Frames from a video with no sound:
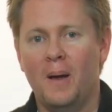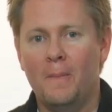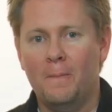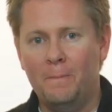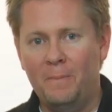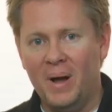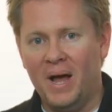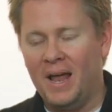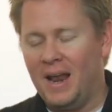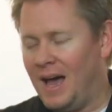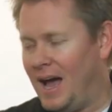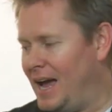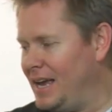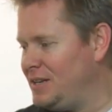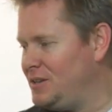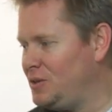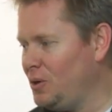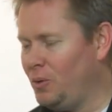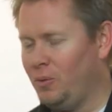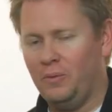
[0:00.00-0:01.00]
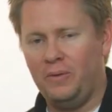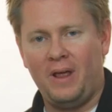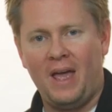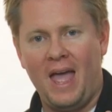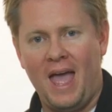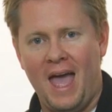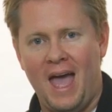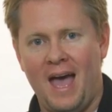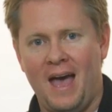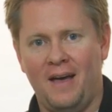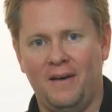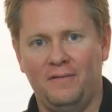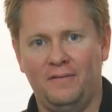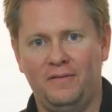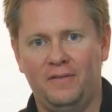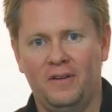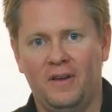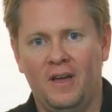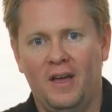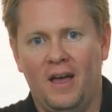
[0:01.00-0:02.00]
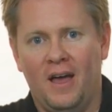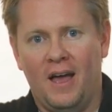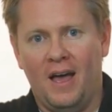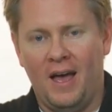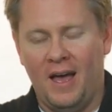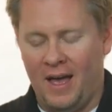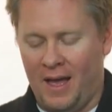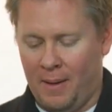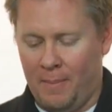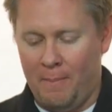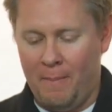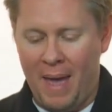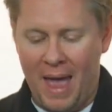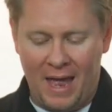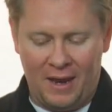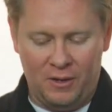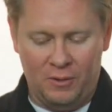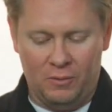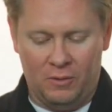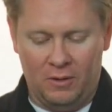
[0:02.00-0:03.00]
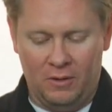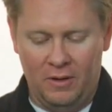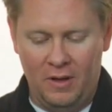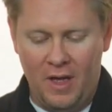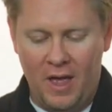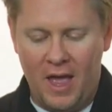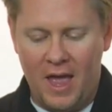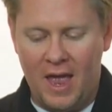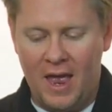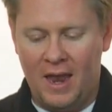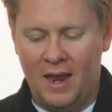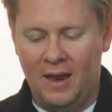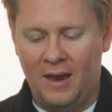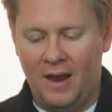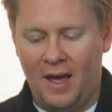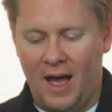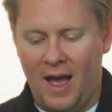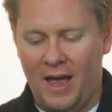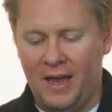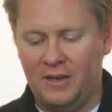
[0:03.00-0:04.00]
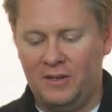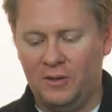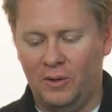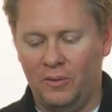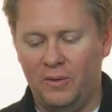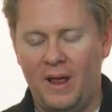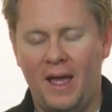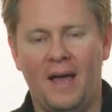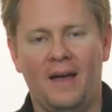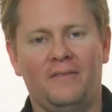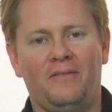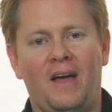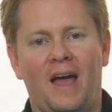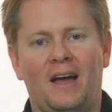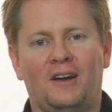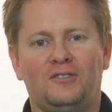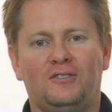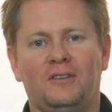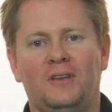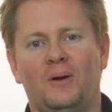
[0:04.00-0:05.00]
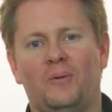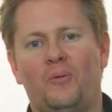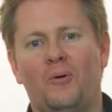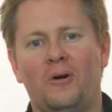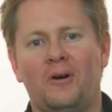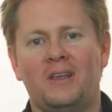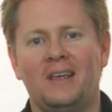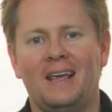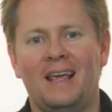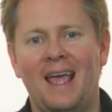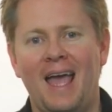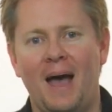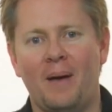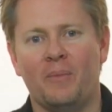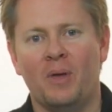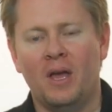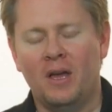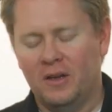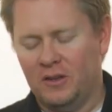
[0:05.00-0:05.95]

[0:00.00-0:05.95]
but I don't have a manual and I don't have actually a working app.